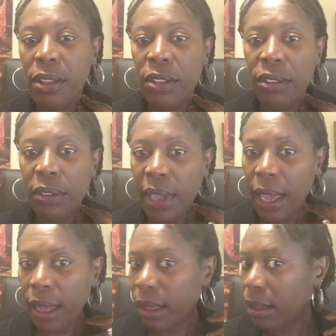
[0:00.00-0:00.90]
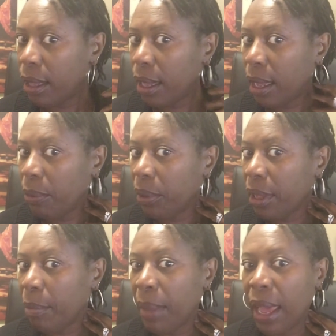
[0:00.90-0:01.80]
So yeah, I will
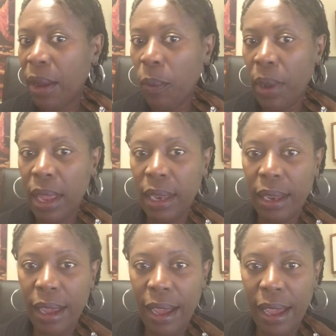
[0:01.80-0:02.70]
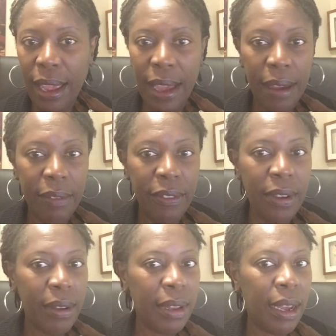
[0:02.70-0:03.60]
come back when I have
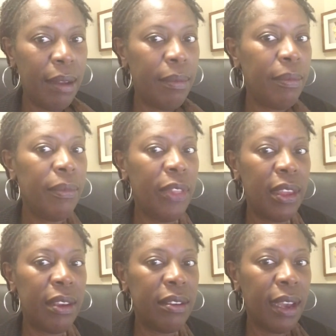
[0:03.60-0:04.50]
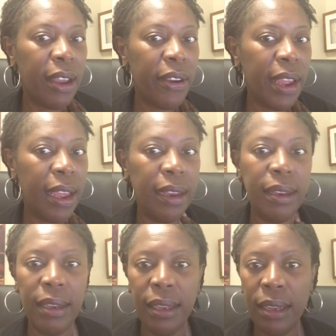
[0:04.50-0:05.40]
the entire head
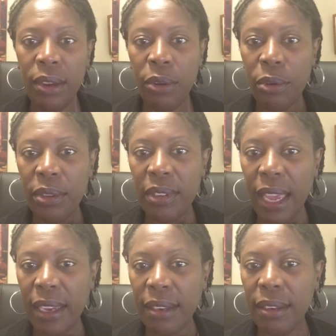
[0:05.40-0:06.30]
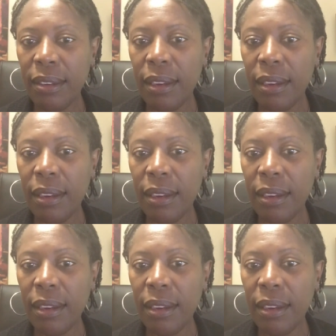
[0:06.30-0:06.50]
tightened.